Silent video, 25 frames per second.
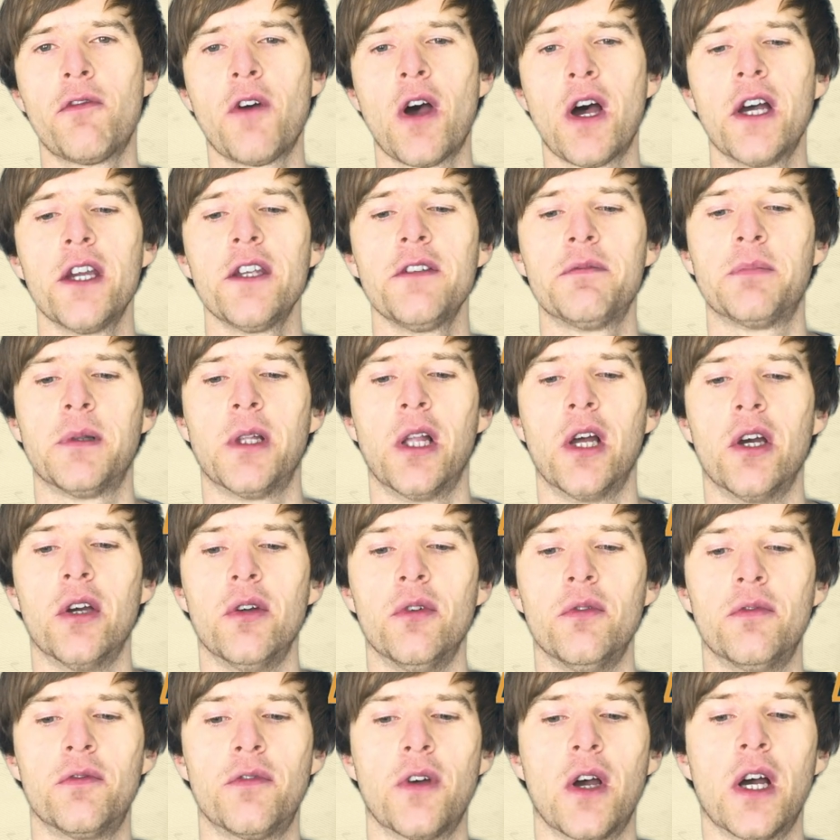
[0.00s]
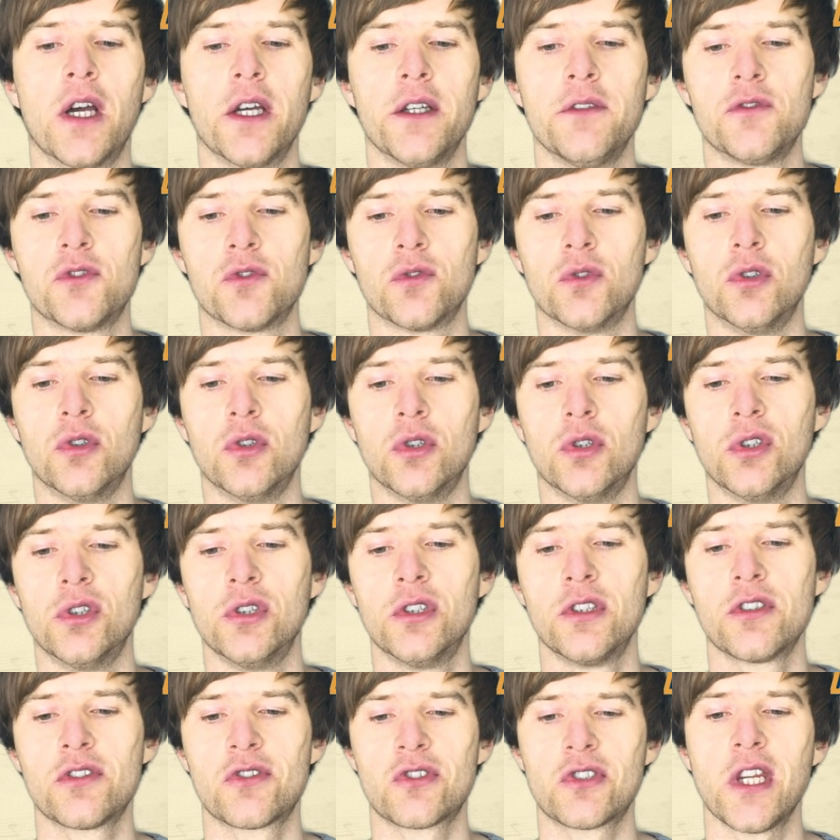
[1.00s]
5-blow,
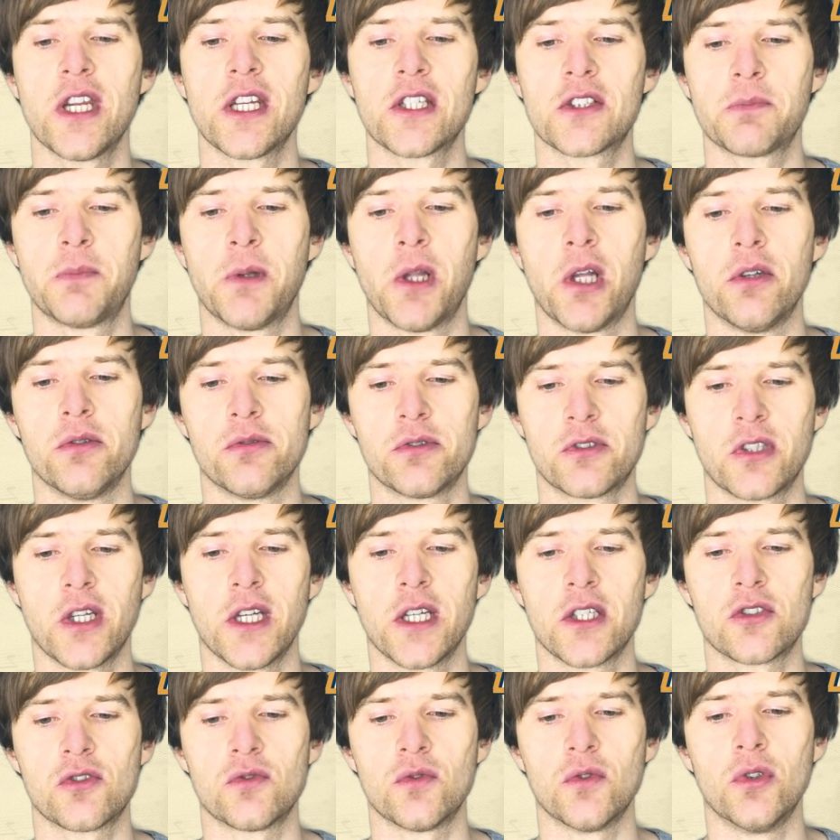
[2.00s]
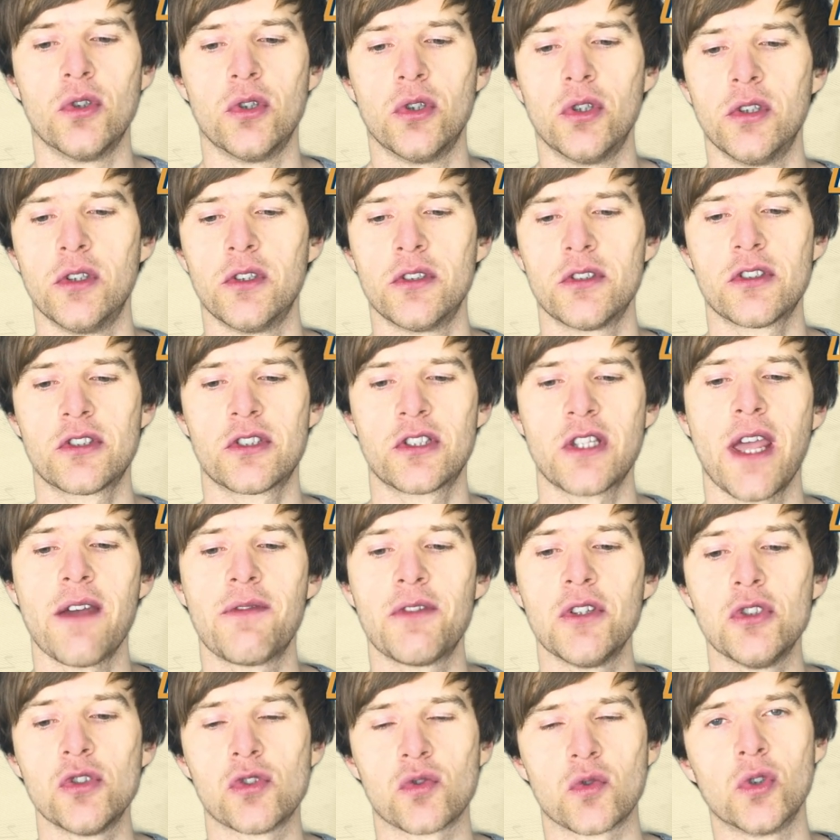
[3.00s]
5-draw, 6-blow, 6-draw,
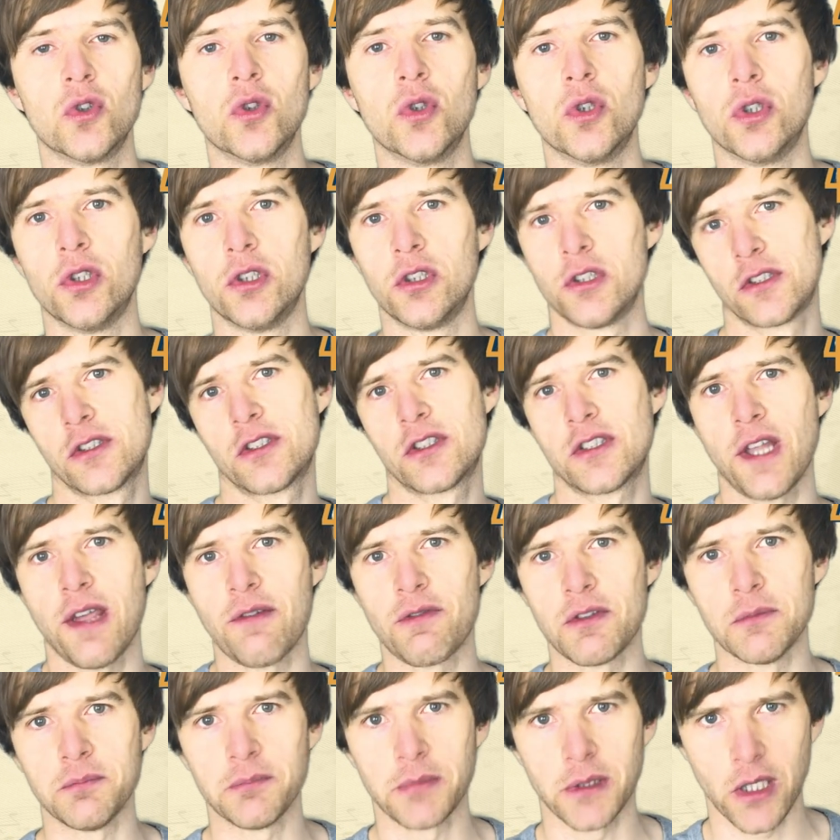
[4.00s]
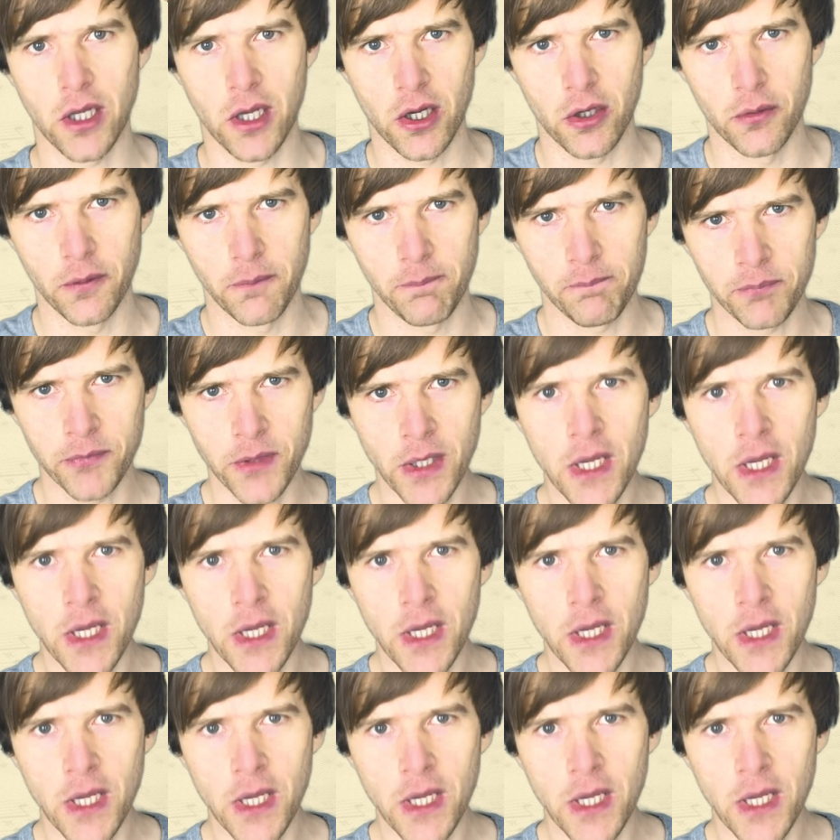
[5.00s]
7-draw, 7-blow.